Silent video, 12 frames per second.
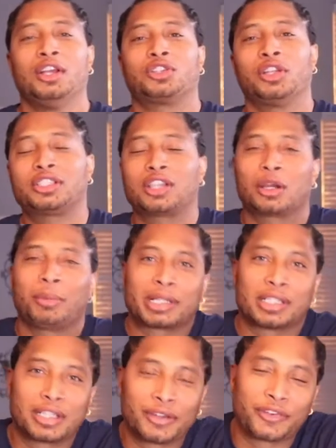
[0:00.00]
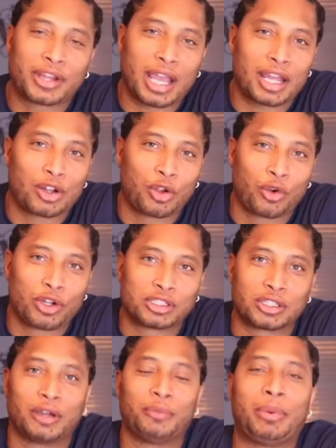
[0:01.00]
so let's talk about the different
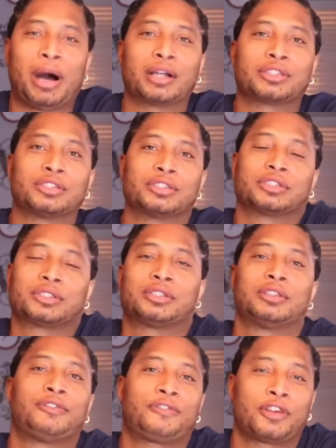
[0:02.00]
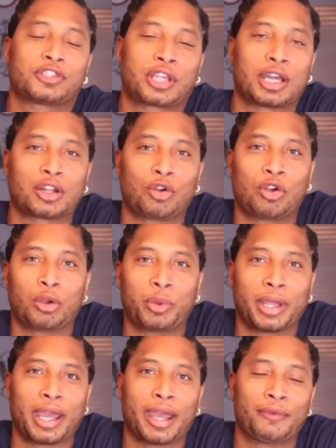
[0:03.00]
categories of boxers. The first category
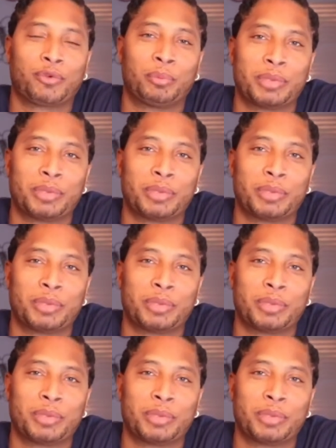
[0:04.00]
we have will